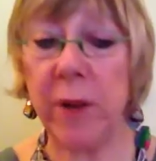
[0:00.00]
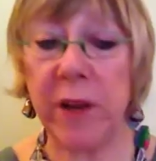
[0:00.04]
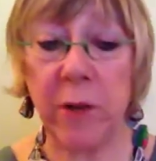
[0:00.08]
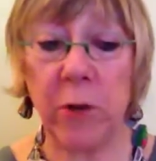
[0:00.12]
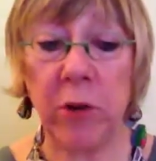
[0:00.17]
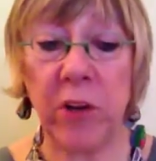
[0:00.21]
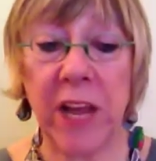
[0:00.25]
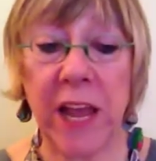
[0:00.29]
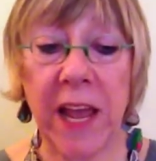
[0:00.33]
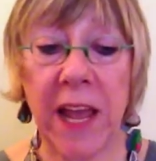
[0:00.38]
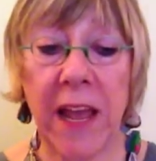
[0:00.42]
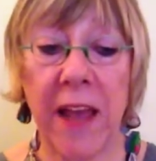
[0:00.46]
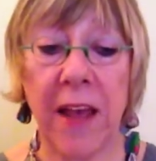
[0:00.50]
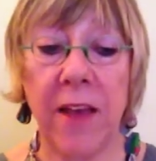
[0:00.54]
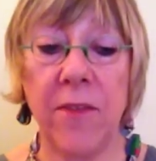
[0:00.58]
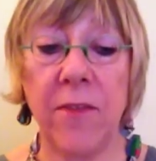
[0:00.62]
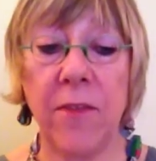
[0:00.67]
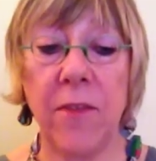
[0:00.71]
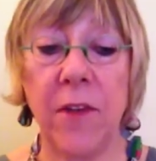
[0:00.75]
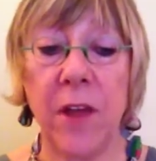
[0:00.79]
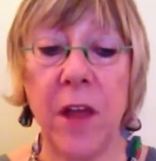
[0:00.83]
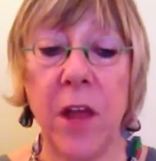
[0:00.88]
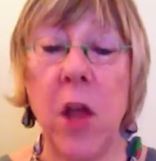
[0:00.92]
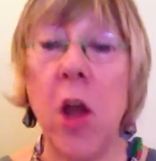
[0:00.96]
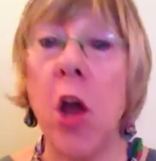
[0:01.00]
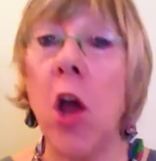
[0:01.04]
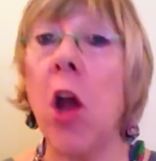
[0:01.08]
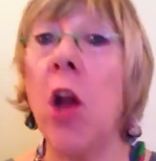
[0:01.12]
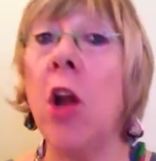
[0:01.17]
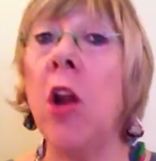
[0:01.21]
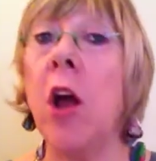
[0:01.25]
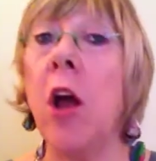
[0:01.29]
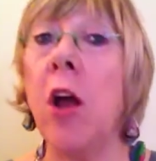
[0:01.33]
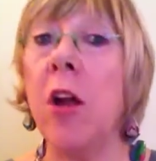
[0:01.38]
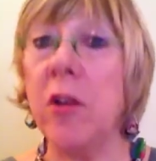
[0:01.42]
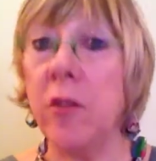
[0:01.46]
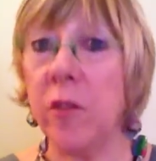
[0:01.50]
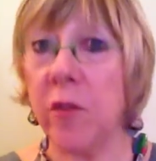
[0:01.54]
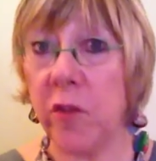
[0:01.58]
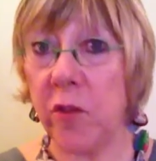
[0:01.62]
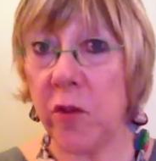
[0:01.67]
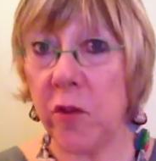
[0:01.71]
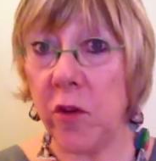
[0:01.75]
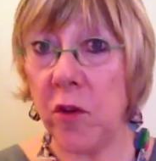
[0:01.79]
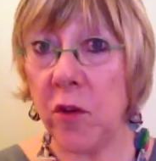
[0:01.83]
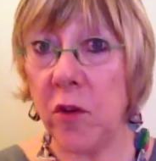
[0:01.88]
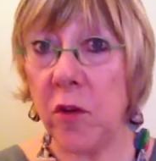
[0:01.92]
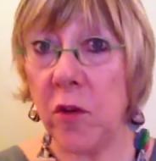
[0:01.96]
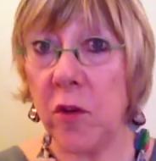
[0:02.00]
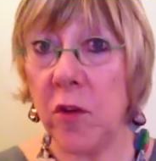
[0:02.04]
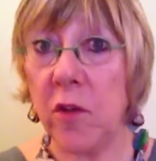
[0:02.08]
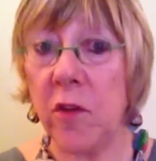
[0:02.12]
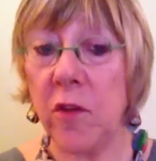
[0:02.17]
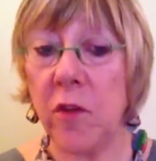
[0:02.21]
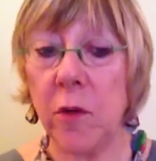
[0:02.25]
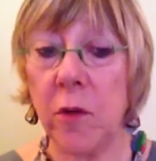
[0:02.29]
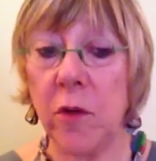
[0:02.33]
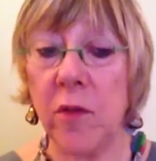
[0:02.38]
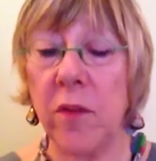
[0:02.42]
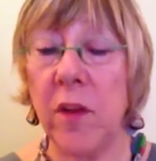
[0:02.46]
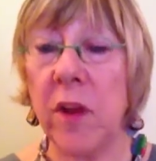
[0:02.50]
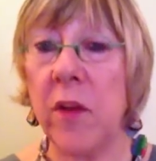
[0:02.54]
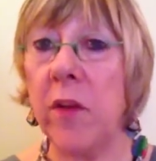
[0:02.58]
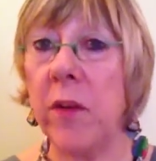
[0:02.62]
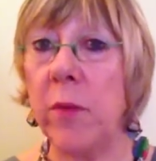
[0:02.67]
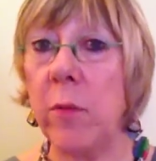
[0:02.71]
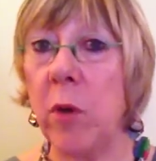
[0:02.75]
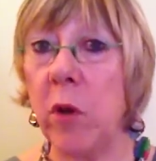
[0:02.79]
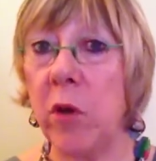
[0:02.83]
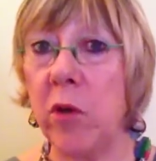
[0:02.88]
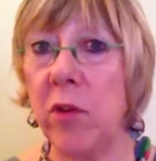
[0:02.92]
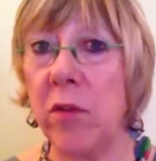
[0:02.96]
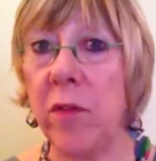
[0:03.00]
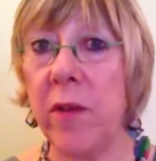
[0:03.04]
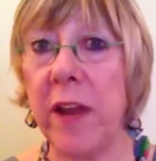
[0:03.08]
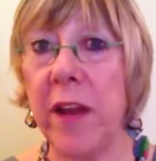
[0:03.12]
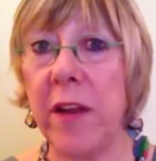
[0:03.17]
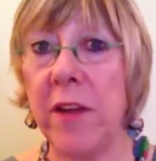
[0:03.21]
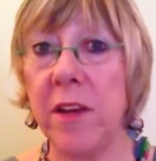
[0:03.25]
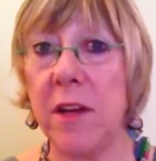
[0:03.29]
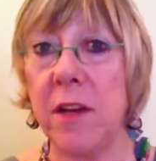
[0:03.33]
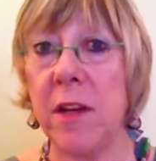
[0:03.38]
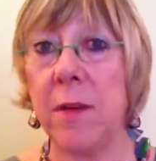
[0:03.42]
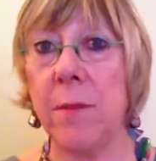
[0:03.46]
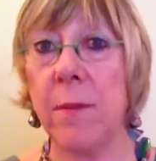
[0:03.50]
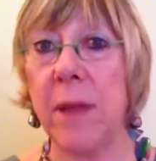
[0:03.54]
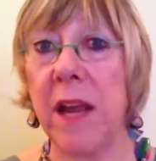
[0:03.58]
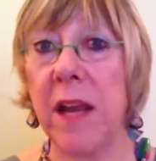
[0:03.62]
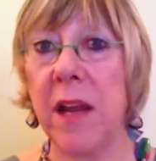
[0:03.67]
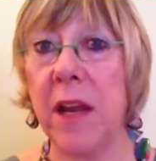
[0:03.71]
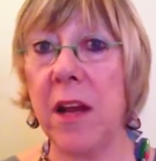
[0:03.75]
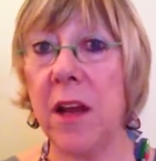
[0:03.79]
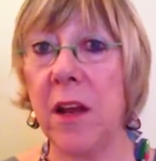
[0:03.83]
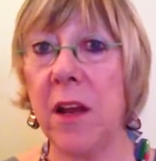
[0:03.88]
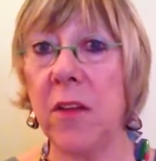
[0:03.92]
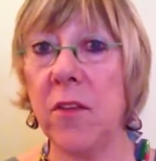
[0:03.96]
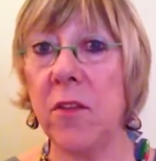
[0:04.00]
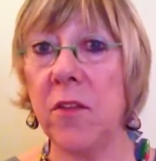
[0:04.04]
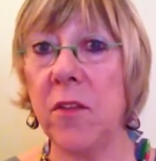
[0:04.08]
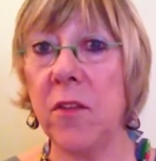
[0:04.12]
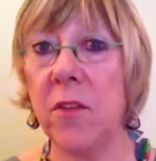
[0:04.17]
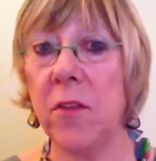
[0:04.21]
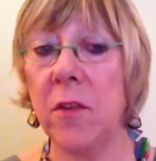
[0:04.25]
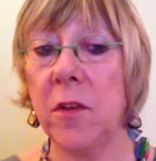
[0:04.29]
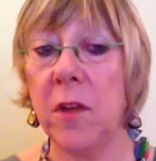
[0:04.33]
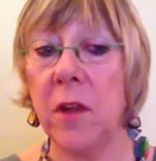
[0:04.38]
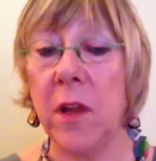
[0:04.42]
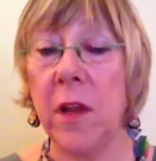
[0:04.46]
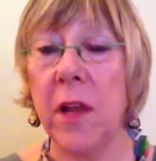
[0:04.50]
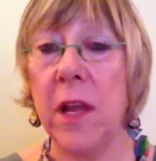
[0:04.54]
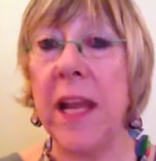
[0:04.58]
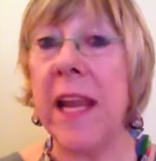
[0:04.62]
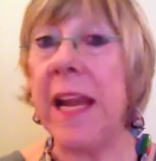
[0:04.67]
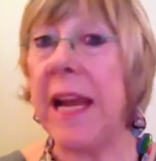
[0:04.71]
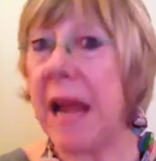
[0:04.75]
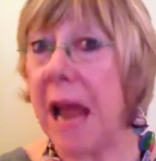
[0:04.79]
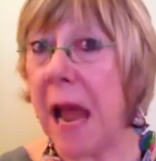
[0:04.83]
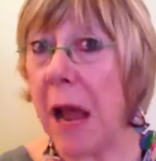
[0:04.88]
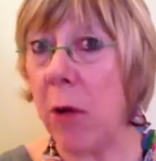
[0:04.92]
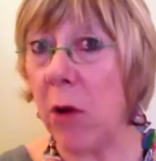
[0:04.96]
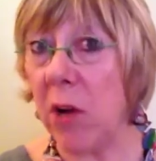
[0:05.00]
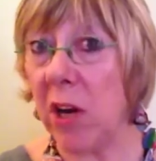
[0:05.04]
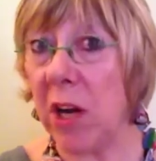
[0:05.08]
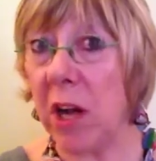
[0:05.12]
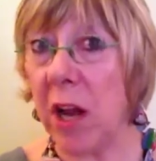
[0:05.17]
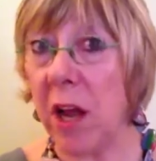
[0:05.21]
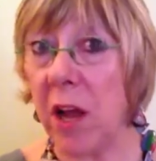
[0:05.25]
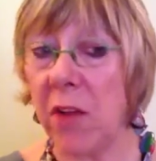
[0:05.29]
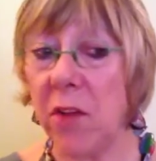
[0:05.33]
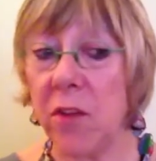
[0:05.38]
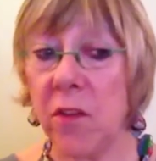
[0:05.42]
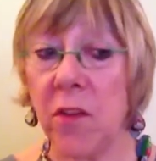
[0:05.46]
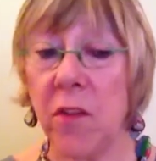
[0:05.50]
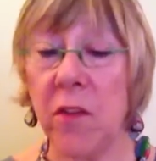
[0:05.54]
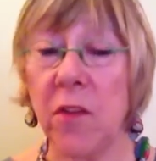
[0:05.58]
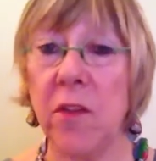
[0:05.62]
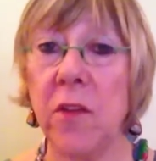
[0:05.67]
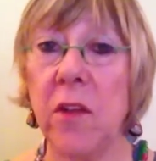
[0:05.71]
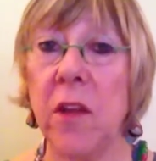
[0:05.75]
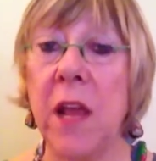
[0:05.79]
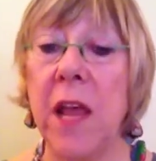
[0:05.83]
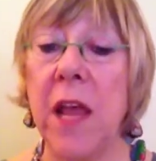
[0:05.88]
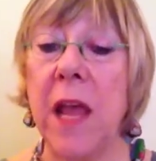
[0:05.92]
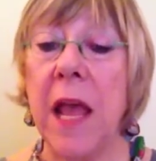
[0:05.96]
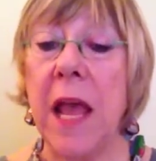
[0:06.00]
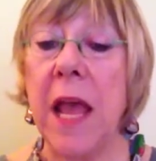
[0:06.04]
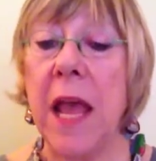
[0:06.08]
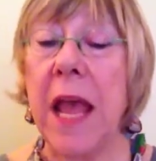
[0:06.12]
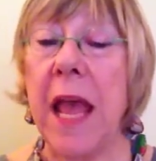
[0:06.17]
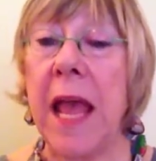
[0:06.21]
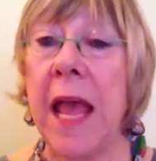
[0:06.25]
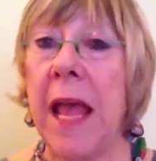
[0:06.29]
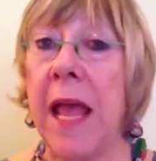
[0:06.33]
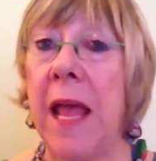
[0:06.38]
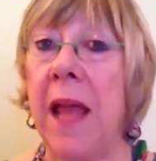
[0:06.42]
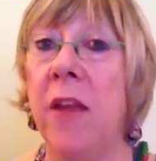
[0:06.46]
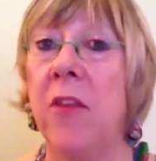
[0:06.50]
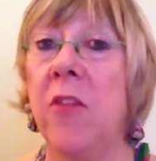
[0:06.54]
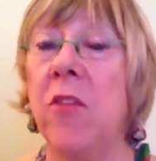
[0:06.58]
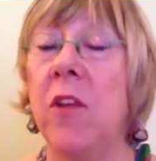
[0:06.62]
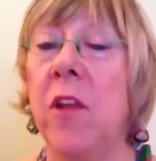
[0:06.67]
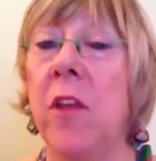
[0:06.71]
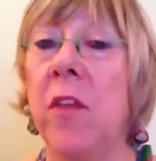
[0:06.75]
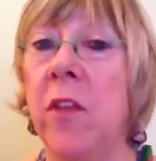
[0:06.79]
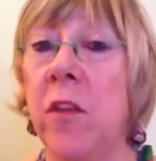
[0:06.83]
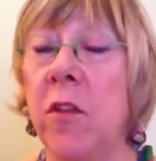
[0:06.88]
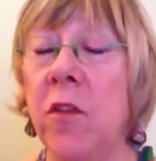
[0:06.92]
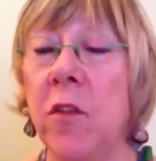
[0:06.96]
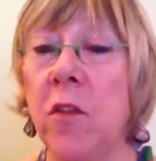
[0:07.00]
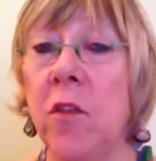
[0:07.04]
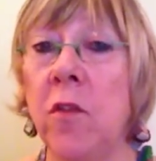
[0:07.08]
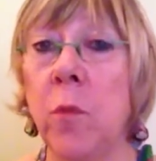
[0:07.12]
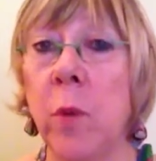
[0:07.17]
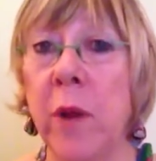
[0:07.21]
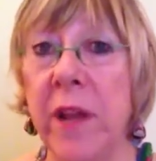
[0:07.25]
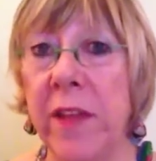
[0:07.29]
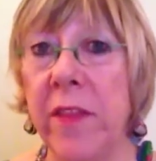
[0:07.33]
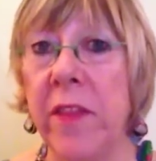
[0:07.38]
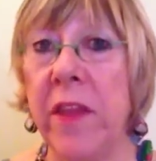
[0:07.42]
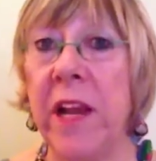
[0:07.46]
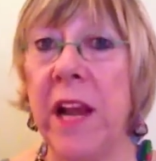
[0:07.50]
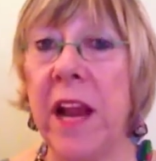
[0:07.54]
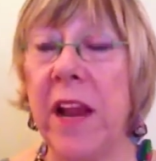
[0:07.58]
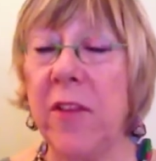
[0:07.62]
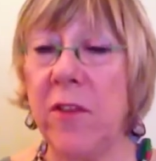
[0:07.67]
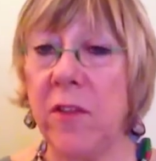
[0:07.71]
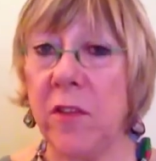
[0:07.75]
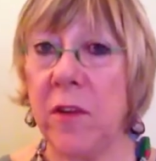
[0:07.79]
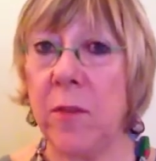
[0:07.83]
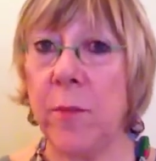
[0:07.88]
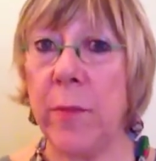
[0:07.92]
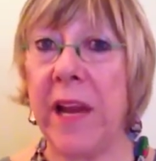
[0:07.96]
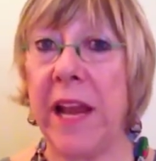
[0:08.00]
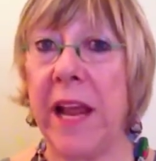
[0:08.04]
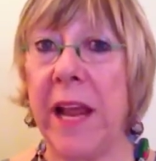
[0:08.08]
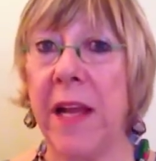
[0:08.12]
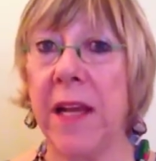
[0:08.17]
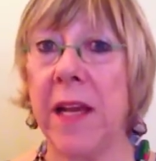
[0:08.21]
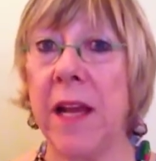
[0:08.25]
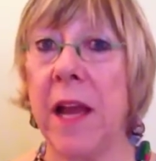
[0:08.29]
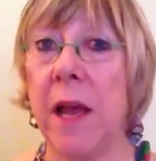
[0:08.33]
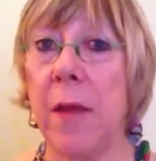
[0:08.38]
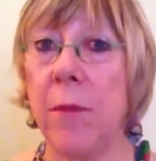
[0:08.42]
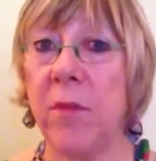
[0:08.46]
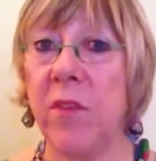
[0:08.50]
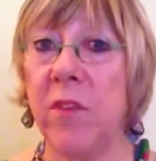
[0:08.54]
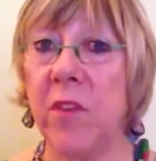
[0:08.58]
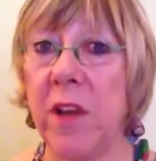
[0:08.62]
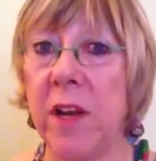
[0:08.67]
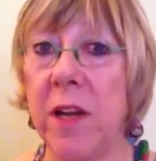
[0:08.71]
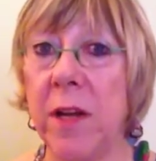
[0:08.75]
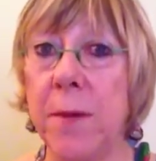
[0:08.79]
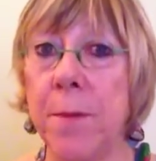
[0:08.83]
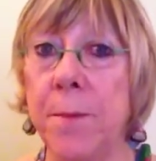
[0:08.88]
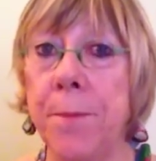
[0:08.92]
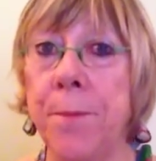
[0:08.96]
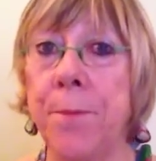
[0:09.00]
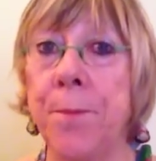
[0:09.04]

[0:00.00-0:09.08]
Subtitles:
we could have a lot of students who are very motivated in my class, in our classes? And this is where the lesson plan comes in.